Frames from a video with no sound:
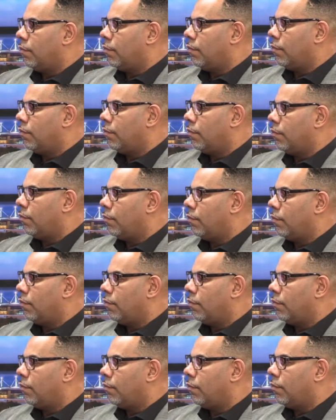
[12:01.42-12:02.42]

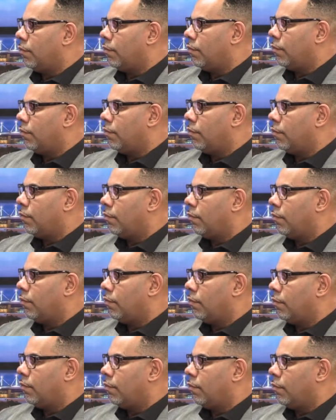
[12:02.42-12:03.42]

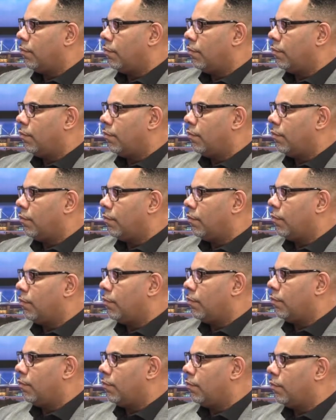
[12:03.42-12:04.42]

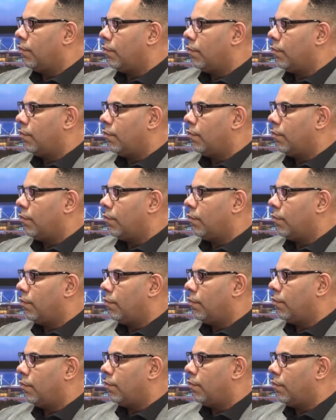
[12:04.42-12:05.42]

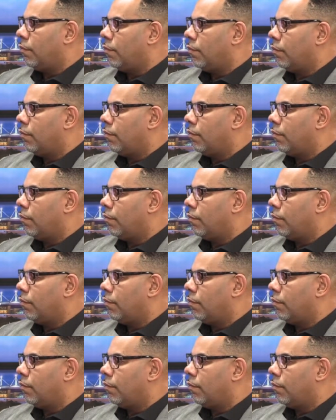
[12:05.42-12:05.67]
No words are spoken by the person on screen.